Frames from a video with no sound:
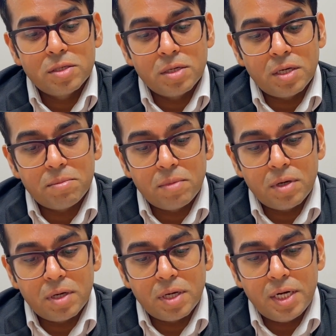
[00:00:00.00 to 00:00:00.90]
Uh,
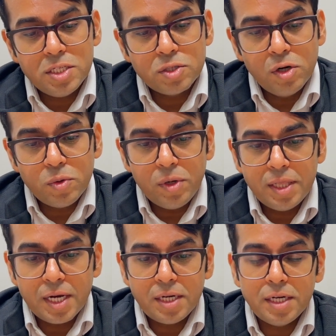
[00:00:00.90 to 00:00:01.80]
it is not only
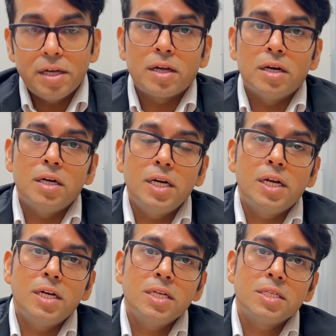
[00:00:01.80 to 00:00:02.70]
that
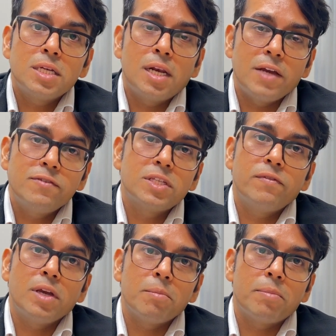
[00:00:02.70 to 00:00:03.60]
it is a
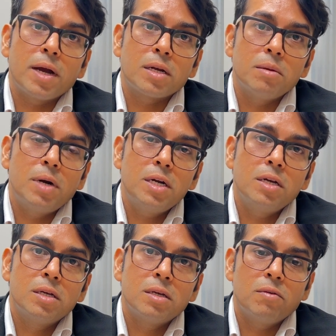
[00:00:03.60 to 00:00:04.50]
life-saving impact,
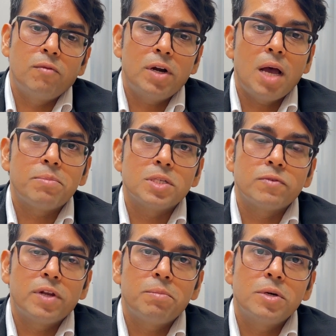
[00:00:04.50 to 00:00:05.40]
but what happens
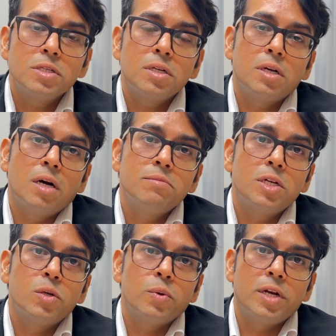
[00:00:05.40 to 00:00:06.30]
when a person comes
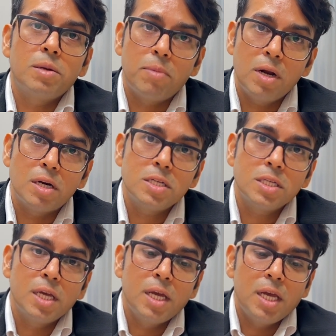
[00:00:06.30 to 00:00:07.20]
and donate bloods?
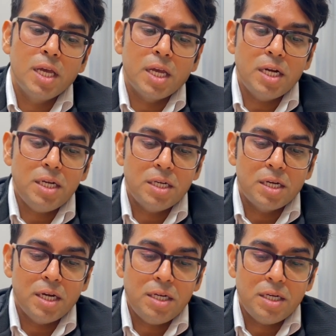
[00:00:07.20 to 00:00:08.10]

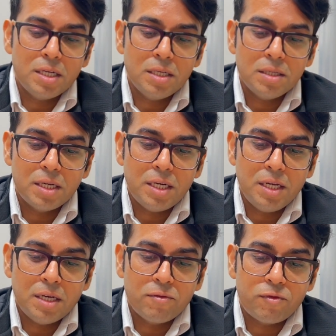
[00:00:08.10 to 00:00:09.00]

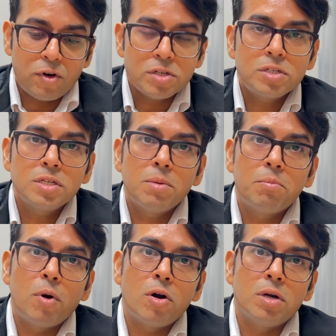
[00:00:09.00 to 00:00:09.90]
It fosters a
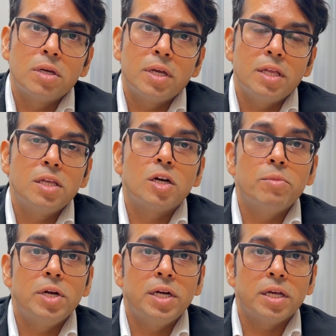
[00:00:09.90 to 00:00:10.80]
bond in the
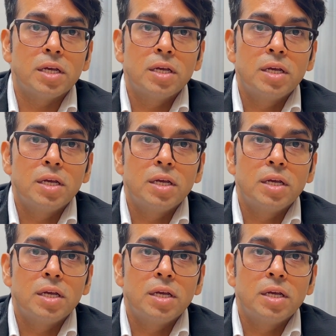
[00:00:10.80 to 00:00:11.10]
community,